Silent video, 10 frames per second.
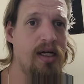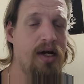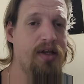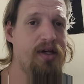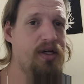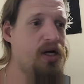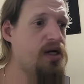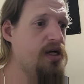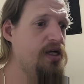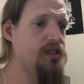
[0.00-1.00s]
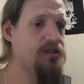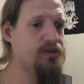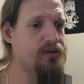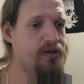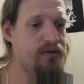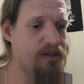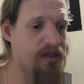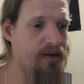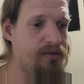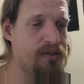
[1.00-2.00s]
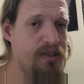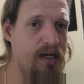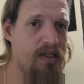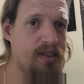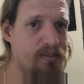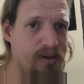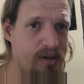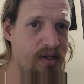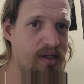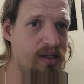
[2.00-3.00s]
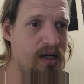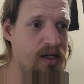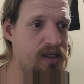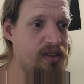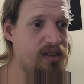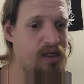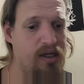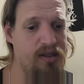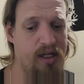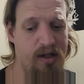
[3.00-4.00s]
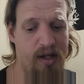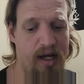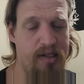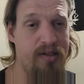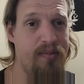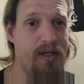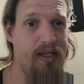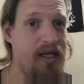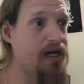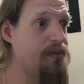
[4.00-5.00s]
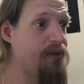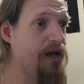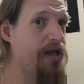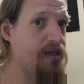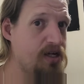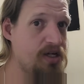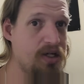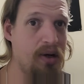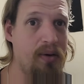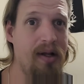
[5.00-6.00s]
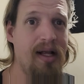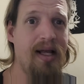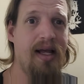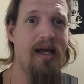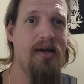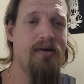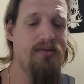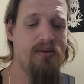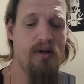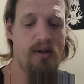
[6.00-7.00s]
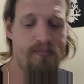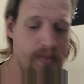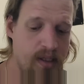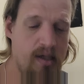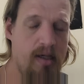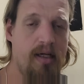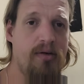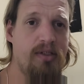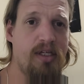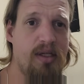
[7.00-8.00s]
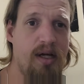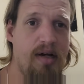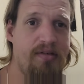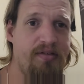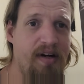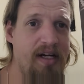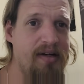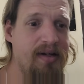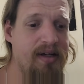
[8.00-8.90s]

Uh, the Dark Ages or whatever. That one's actually a pretty good, lot of good songs on that. So I picked that up at the show. And overall, it was a lot of fun.